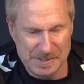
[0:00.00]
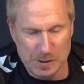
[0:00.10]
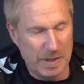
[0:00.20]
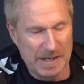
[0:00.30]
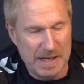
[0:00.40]

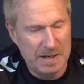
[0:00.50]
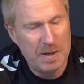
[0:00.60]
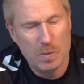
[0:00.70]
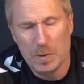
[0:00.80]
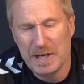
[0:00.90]
So again,
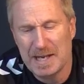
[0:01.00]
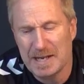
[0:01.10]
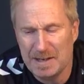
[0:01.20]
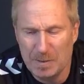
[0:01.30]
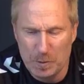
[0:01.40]
we
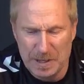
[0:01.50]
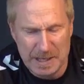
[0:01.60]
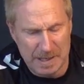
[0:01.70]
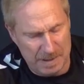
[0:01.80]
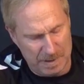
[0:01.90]

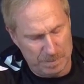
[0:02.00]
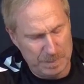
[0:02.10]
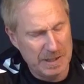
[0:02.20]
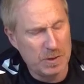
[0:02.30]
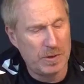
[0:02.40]
can
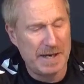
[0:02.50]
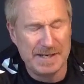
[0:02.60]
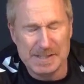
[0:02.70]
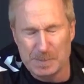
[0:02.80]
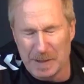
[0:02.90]
be
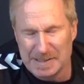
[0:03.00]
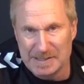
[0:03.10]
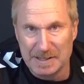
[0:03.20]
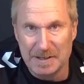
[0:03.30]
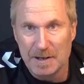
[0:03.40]
creating
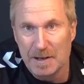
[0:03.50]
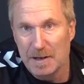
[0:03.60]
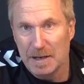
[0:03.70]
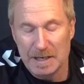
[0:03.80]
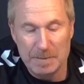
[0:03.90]
space in
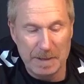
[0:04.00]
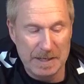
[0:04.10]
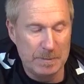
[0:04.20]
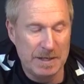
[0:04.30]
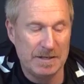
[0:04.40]

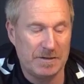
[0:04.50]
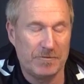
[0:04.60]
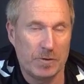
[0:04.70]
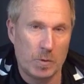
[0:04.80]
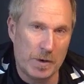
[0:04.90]
many
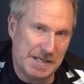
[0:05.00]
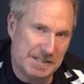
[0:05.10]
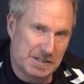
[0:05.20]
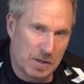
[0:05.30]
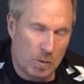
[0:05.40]
different ways.